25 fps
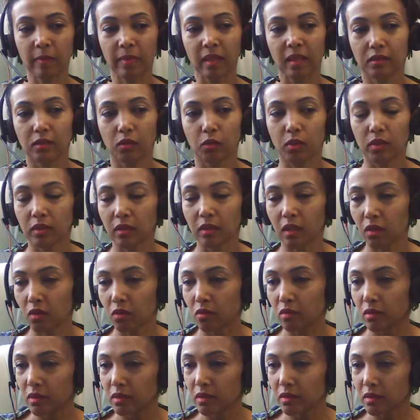So when they
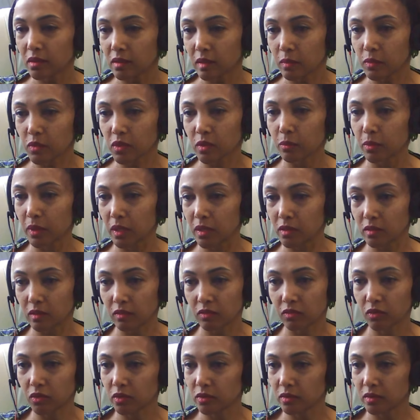call, the reception picks up
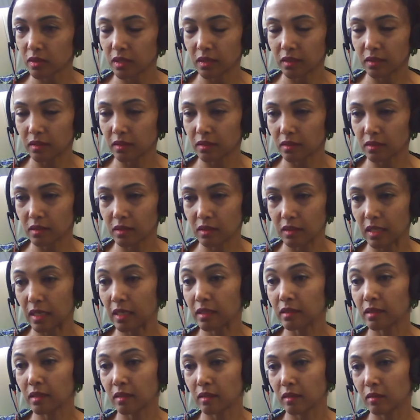phone and she
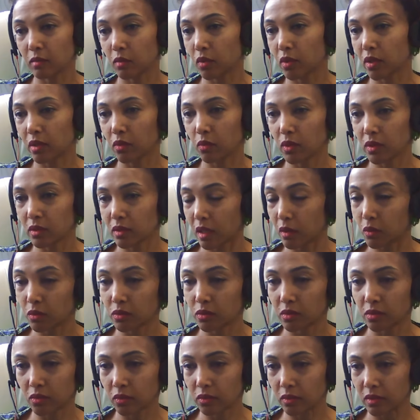asks them, okay, what I
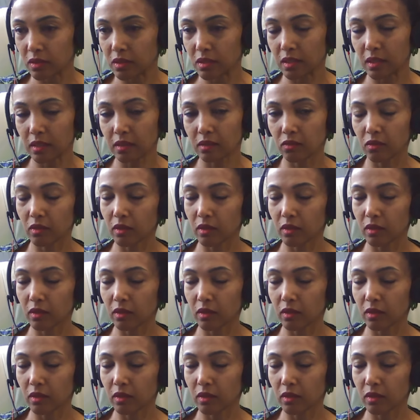want to talk to Syn.